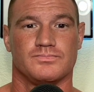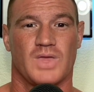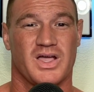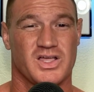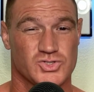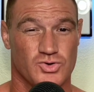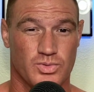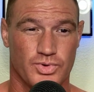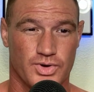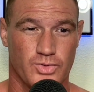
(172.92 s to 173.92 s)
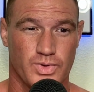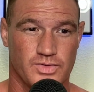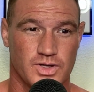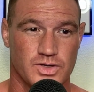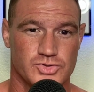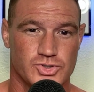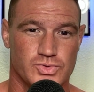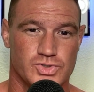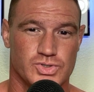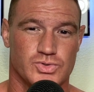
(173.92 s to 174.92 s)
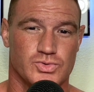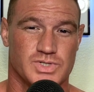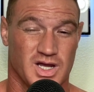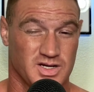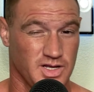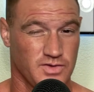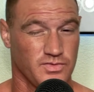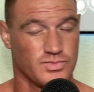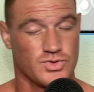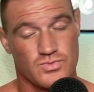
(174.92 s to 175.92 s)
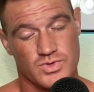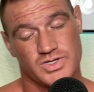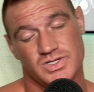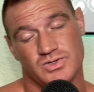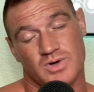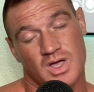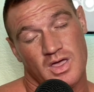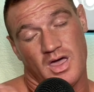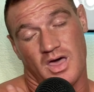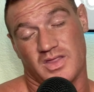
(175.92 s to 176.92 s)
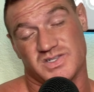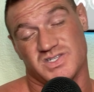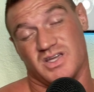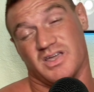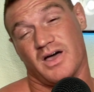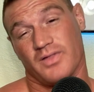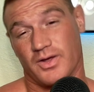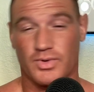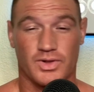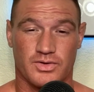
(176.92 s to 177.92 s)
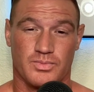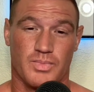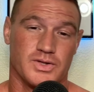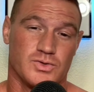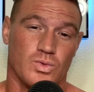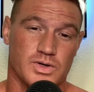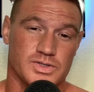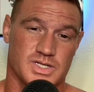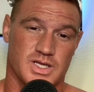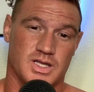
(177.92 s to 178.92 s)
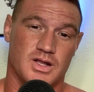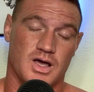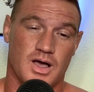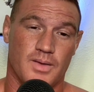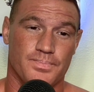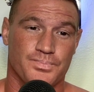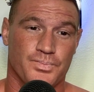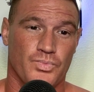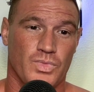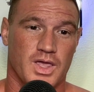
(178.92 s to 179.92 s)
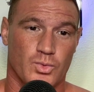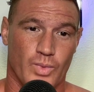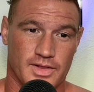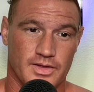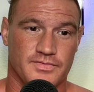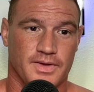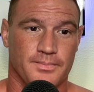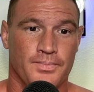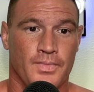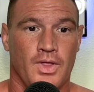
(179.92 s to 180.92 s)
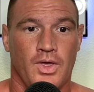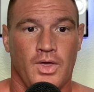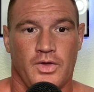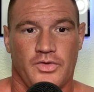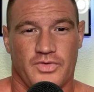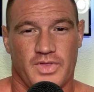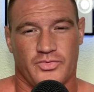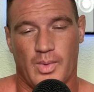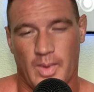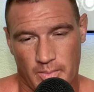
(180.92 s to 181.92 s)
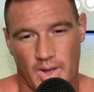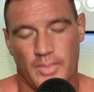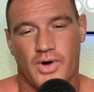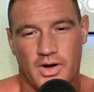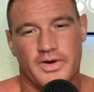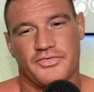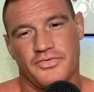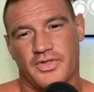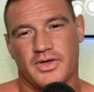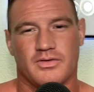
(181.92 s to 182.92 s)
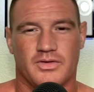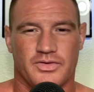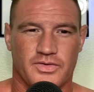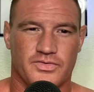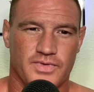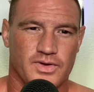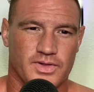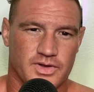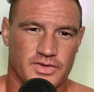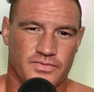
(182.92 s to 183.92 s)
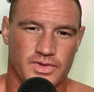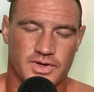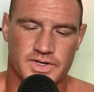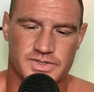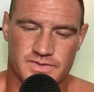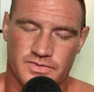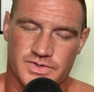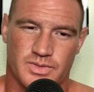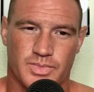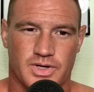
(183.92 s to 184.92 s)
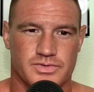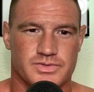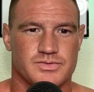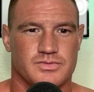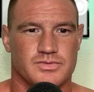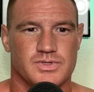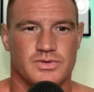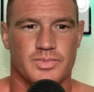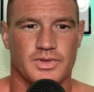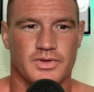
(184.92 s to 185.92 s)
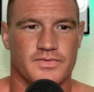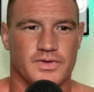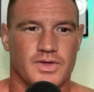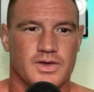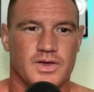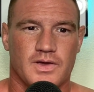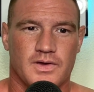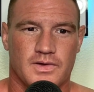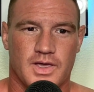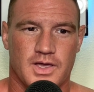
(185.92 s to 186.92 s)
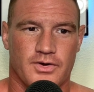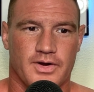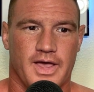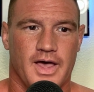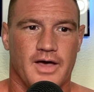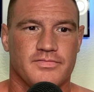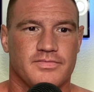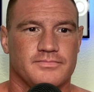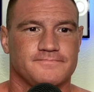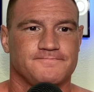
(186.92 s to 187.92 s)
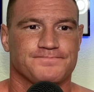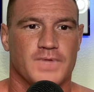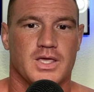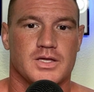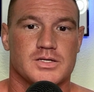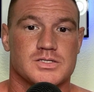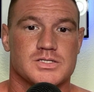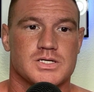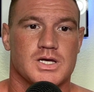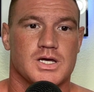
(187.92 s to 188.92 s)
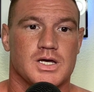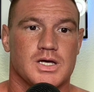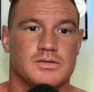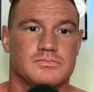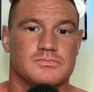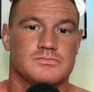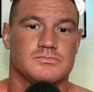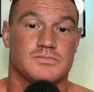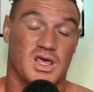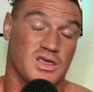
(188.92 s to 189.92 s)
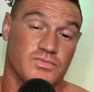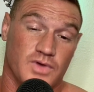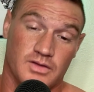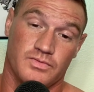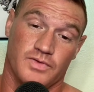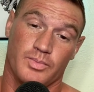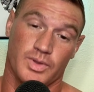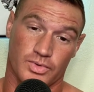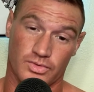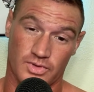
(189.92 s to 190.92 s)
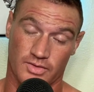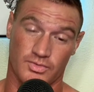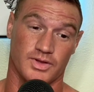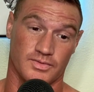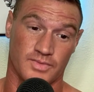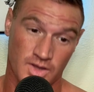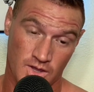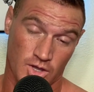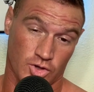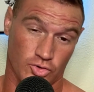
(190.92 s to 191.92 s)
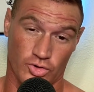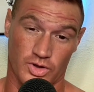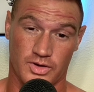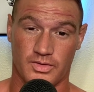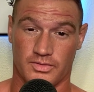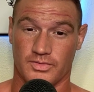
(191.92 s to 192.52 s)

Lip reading: I got strong pretty quickly due to technique from Jiu-Jitsu, and then seeking out like really good mentors in weightlifting. So why my progress is like it's fairly decent for somebody who's only been lifting like 1.5 years. And yeah, you find people who are like really good, and